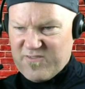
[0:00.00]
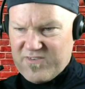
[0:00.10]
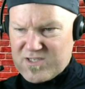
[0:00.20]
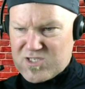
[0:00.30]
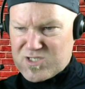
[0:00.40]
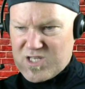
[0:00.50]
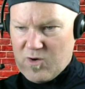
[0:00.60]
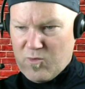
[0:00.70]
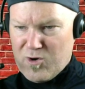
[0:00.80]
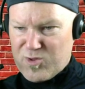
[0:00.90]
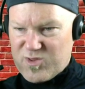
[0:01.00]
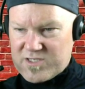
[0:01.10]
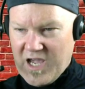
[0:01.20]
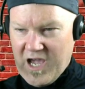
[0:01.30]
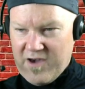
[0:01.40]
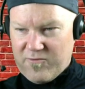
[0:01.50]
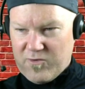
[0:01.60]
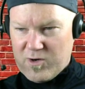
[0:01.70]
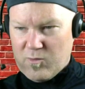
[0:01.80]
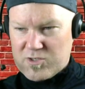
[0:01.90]
Vince's net worth is half of
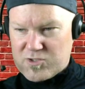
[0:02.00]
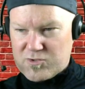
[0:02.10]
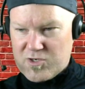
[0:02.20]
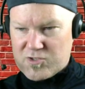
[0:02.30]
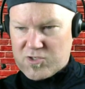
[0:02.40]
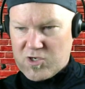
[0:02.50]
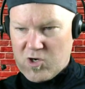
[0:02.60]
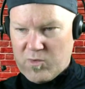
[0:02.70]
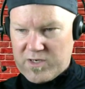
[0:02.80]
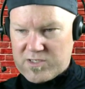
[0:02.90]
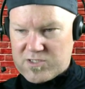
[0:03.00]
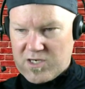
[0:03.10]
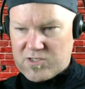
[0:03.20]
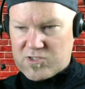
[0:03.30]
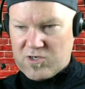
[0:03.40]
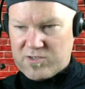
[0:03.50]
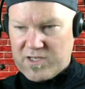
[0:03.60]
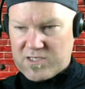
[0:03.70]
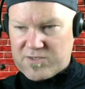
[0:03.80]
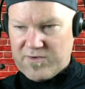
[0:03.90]
what it was 2 years ago when he decided to start
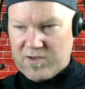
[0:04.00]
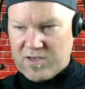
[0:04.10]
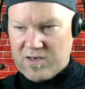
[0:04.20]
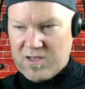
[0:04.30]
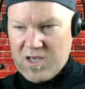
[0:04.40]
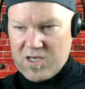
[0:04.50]
the XFL again.